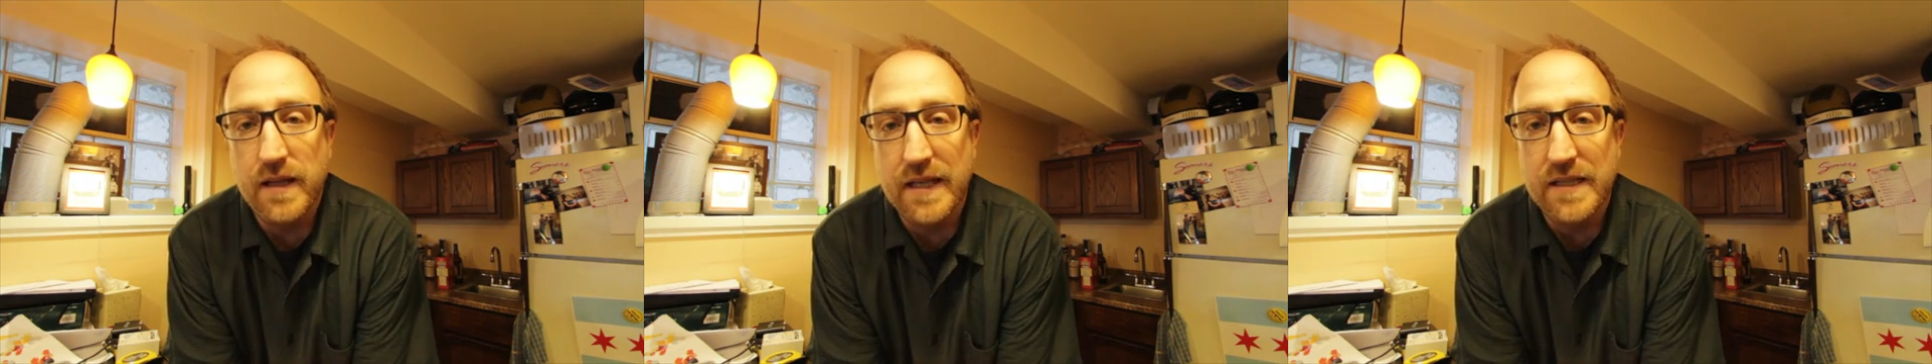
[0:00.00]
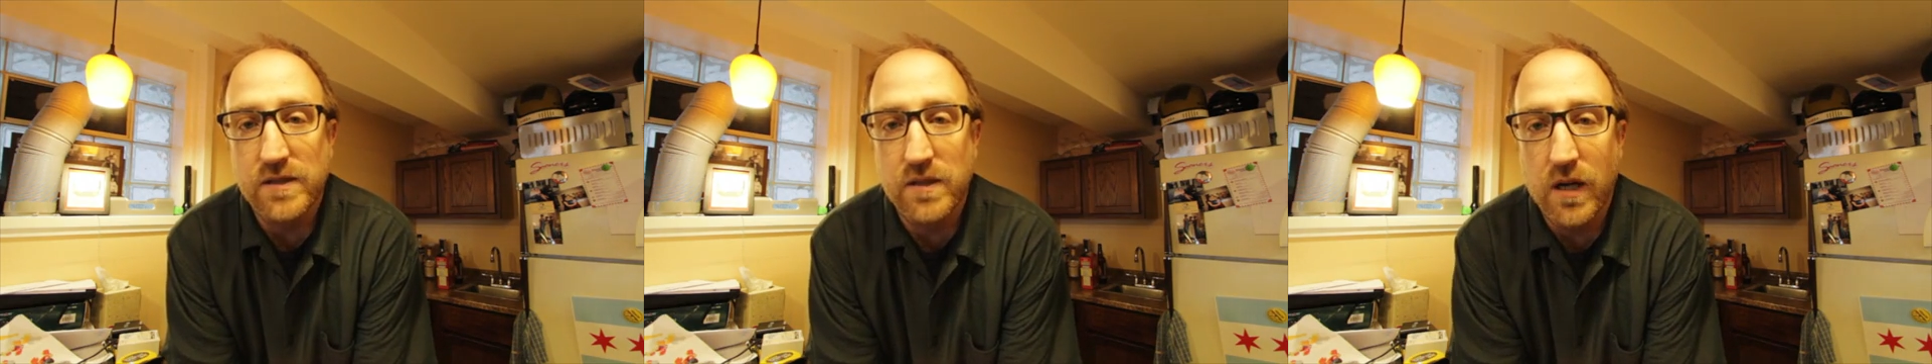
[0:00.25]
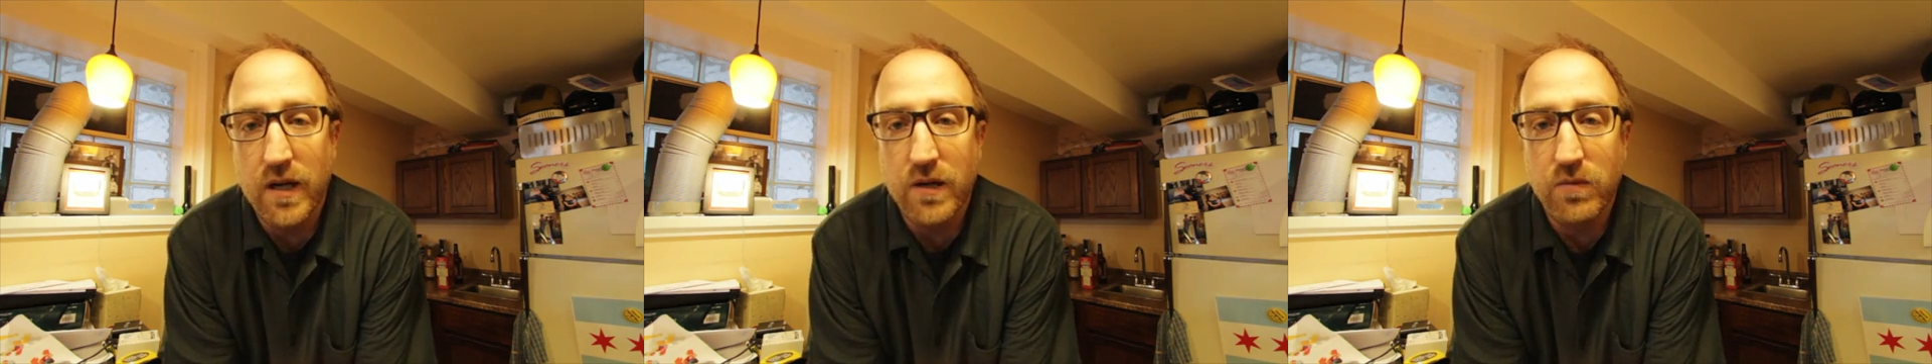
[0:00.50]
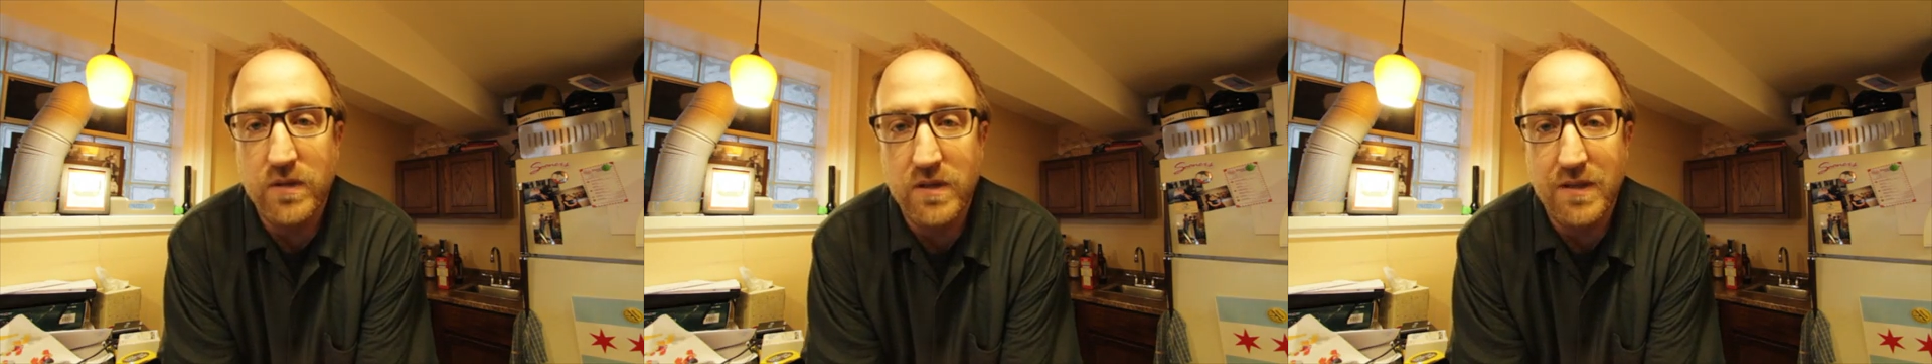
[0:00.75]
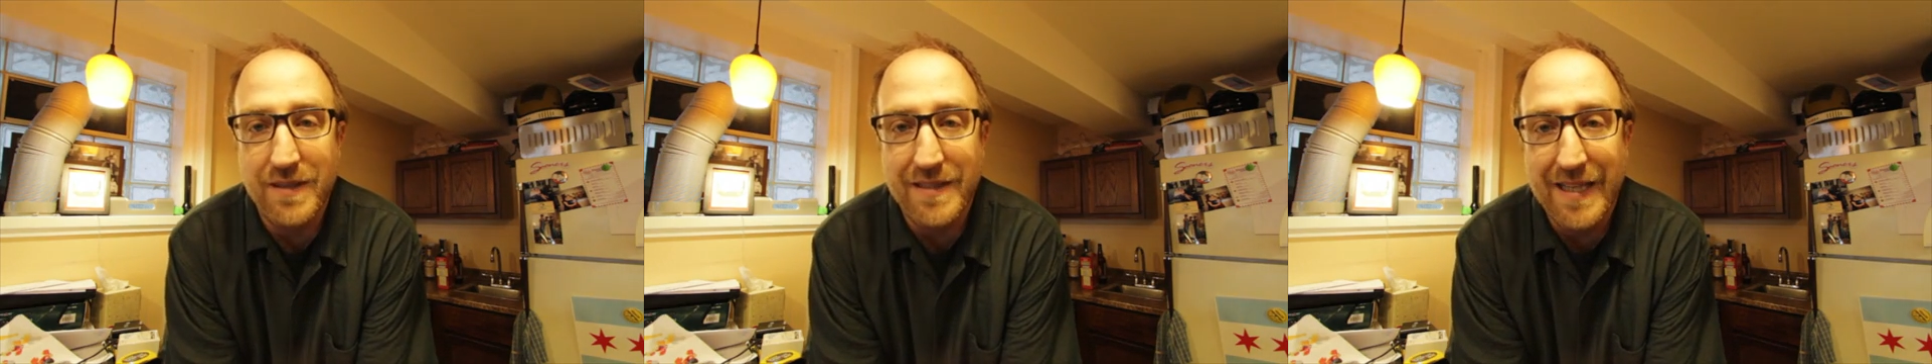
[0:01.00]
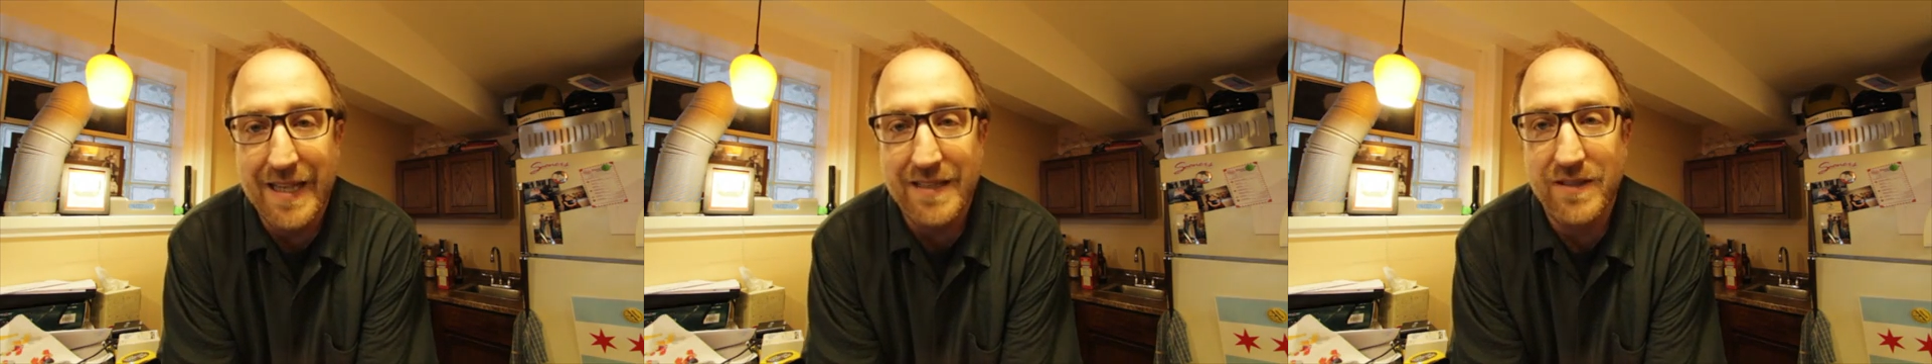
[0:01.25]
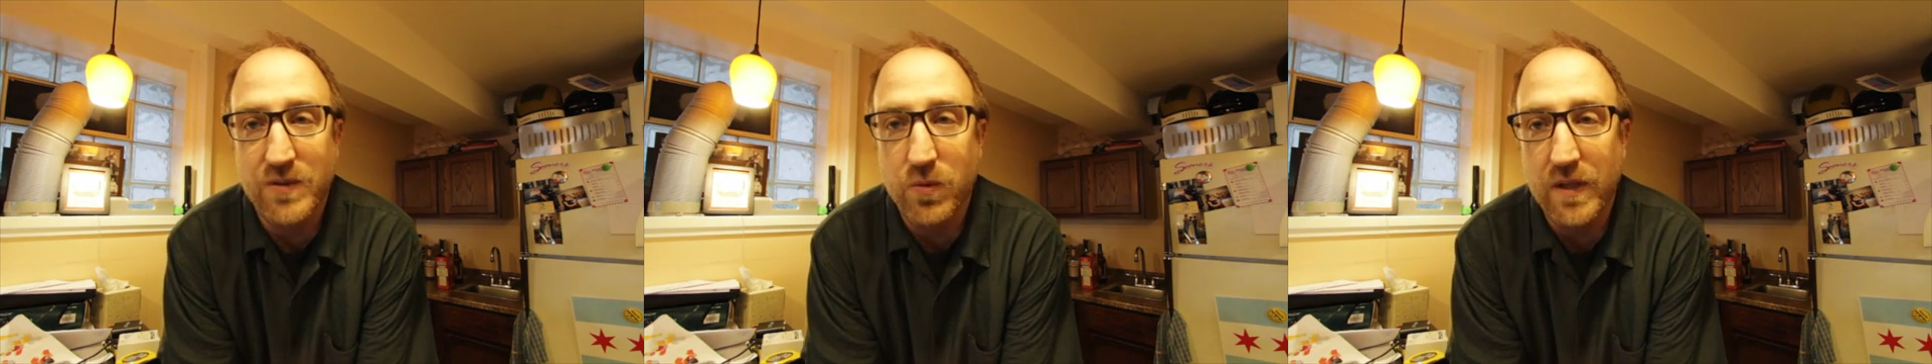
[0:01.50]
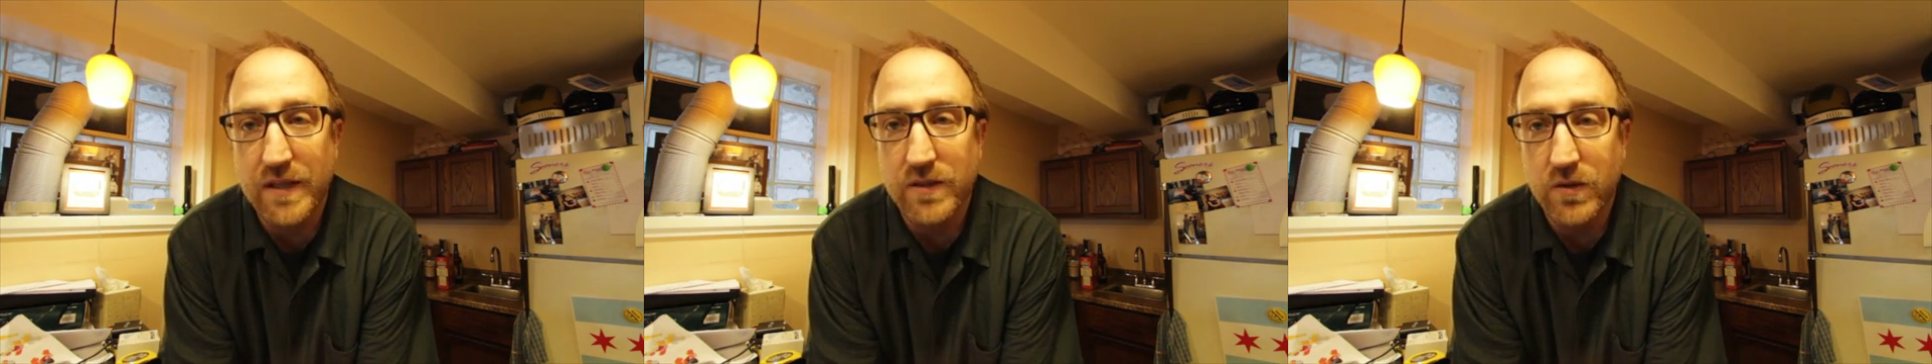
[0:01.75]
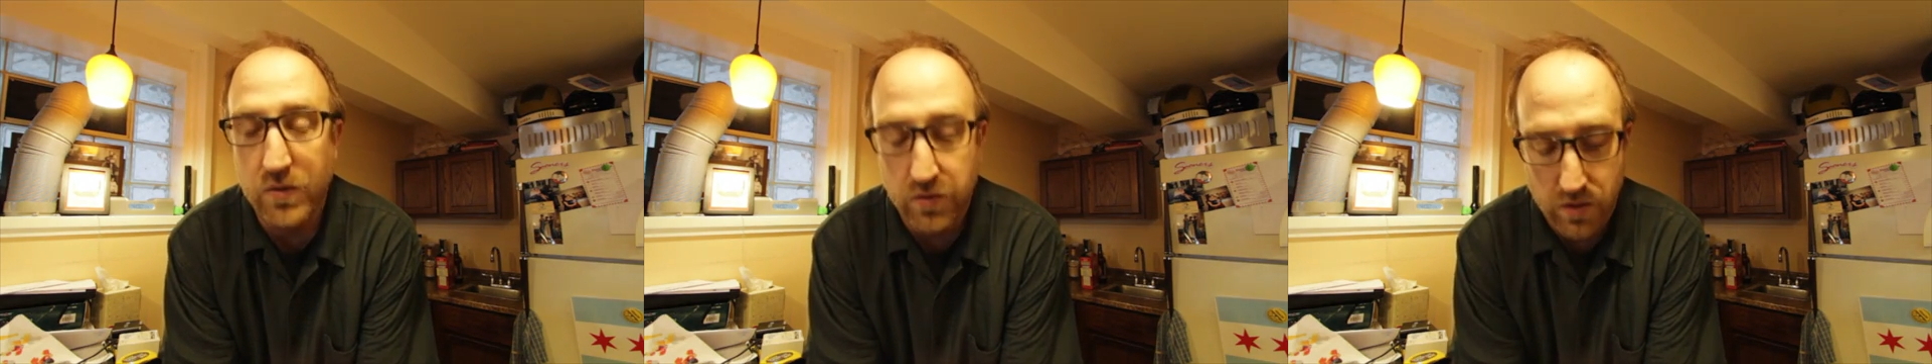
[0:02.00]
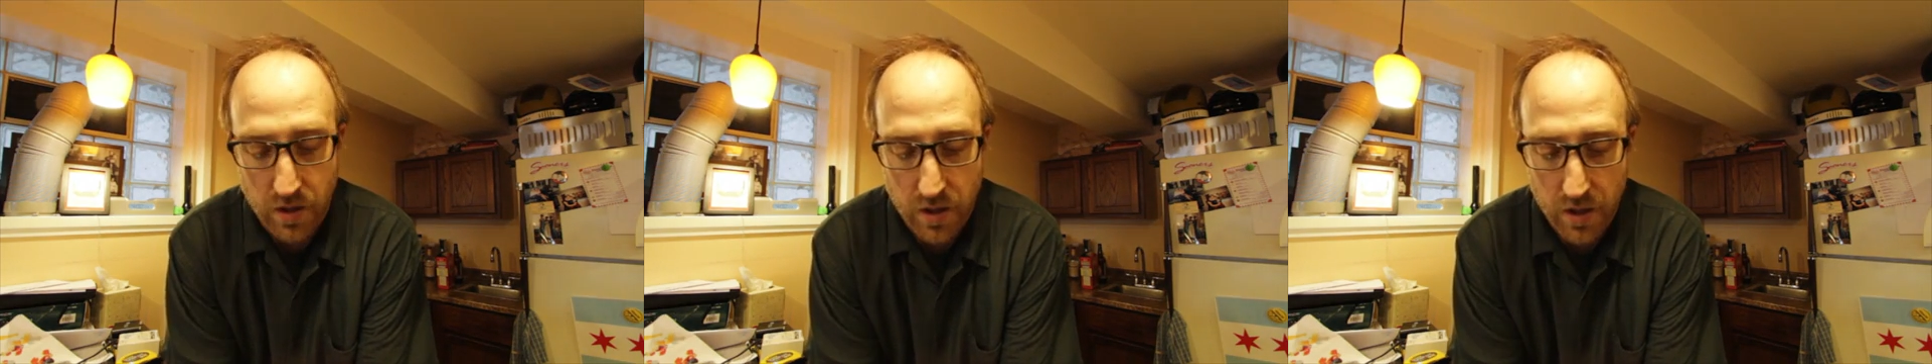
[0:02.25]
lens on it, which is a 10 to 22,